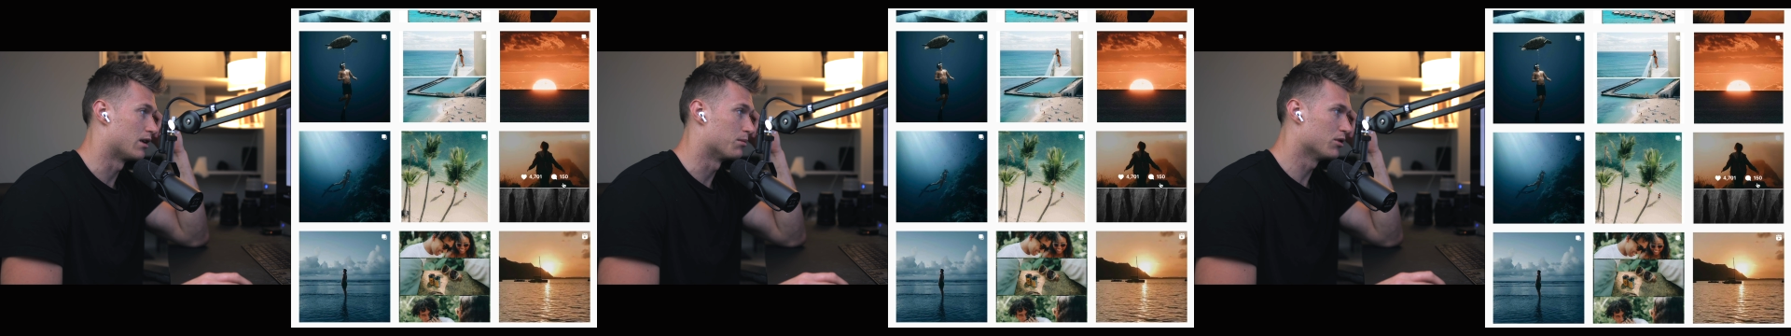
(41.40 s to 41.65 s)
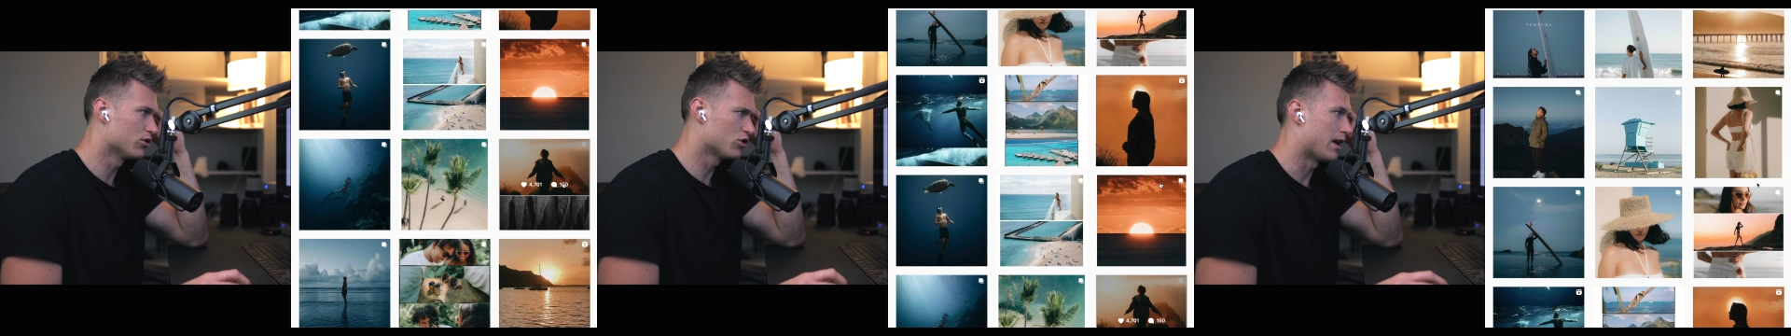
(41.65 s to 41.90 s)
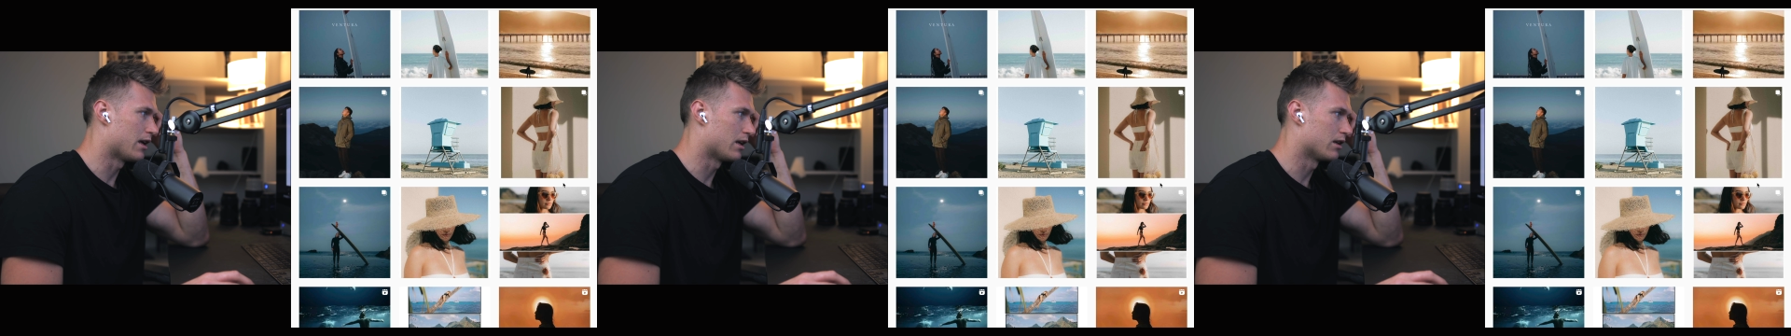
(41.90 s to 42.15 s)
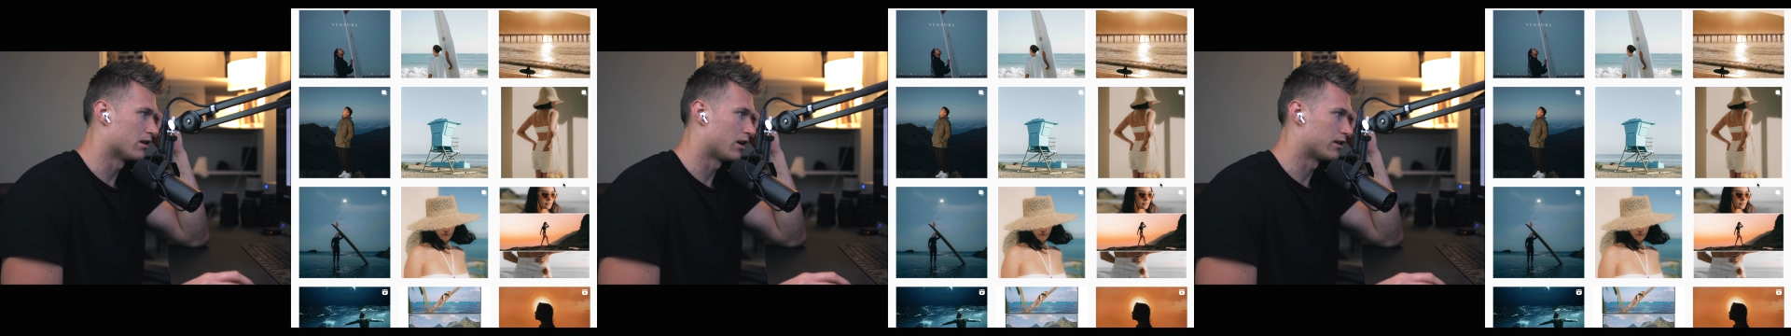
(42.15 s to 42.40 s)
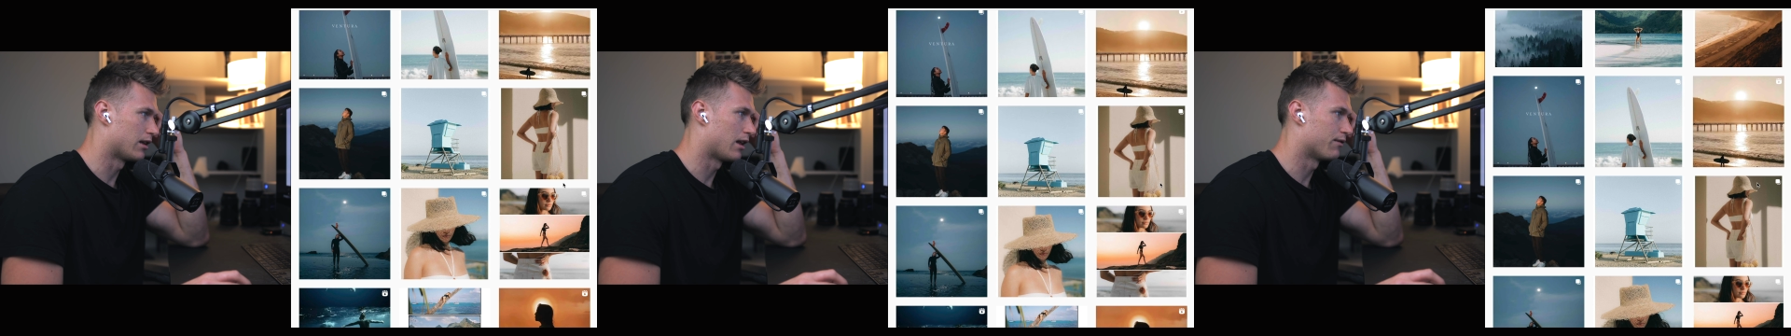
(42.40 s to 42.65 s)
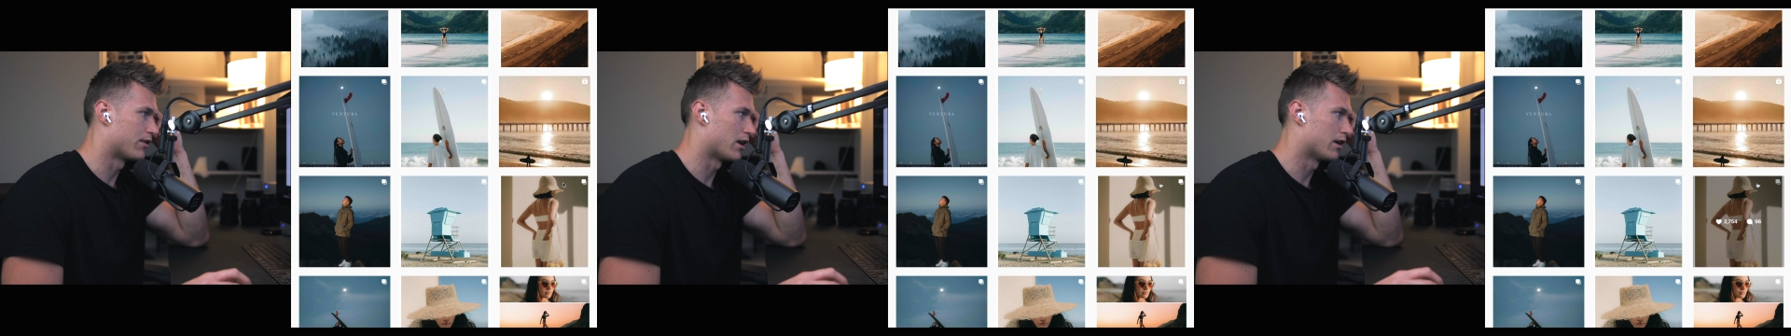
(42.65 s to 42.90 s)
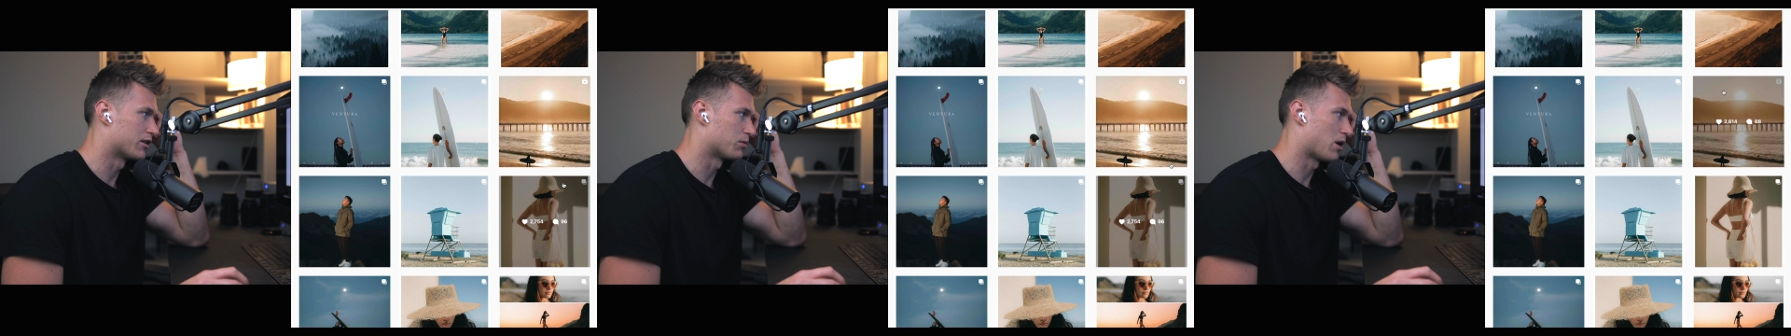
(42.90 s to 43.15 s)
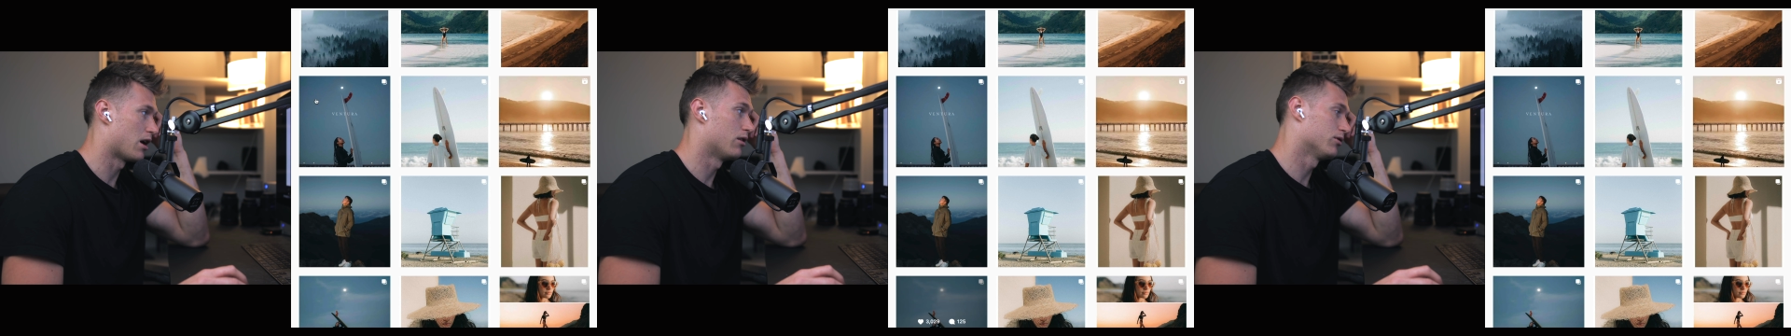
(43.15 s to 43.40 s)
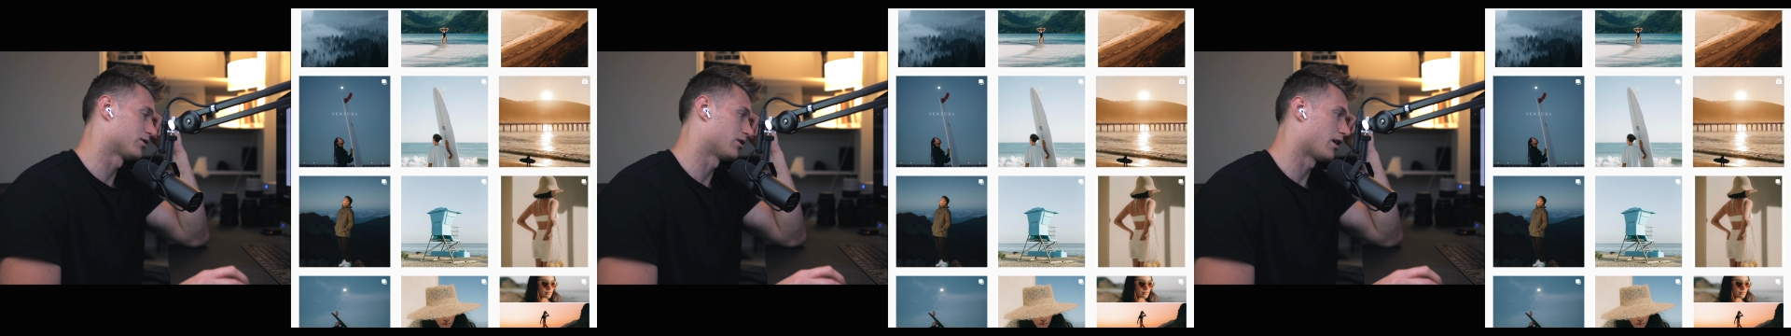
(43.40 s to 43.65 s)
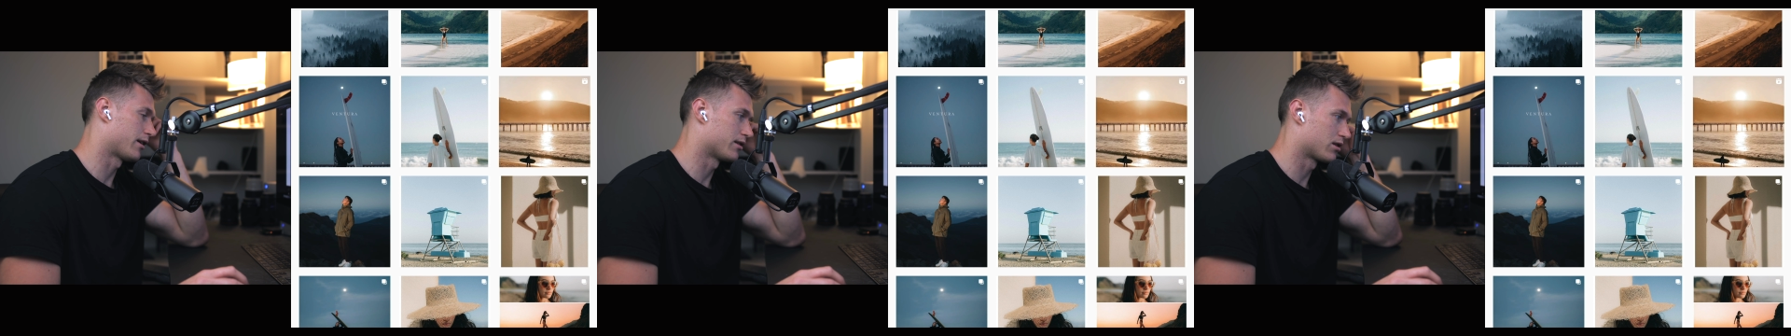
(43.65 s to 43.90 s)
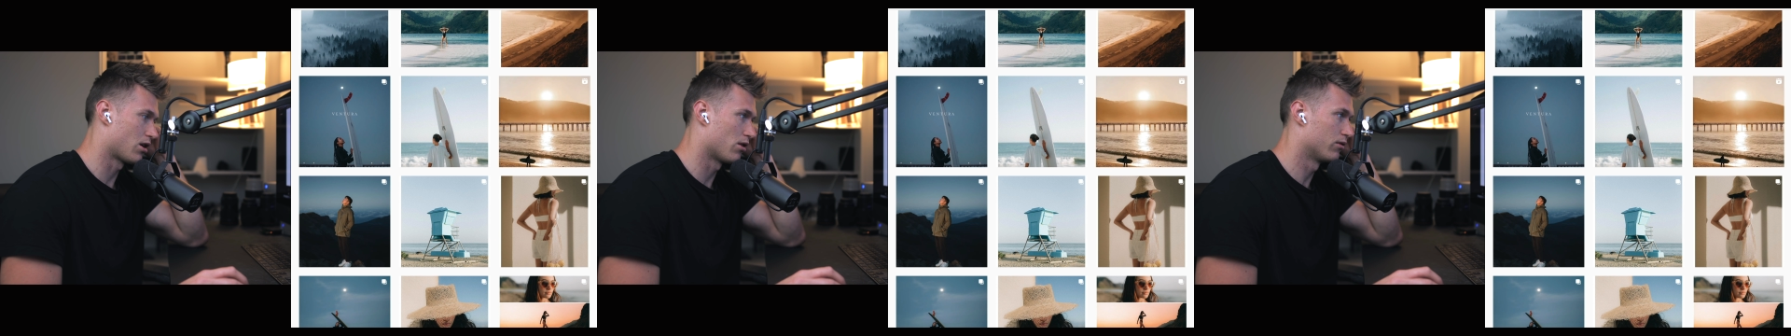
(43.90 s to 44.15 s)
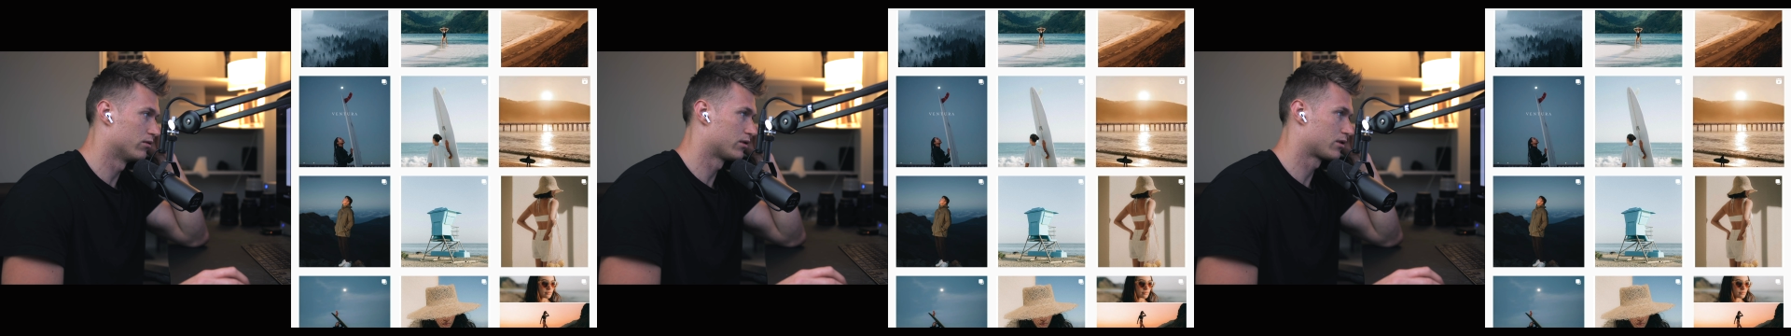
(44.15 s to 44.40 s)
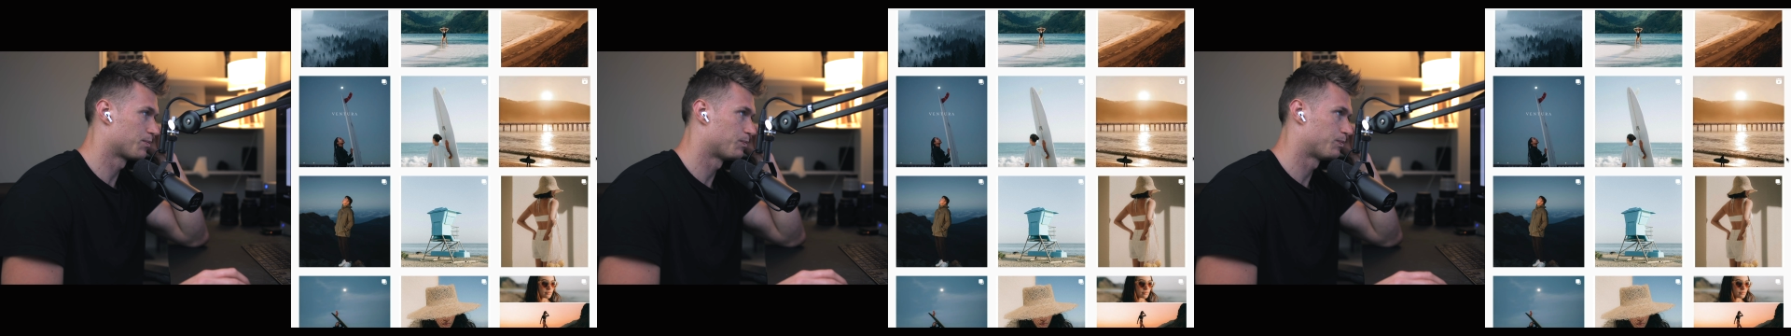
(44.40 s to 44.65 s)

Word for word: image. And I love that as well. I also like his tones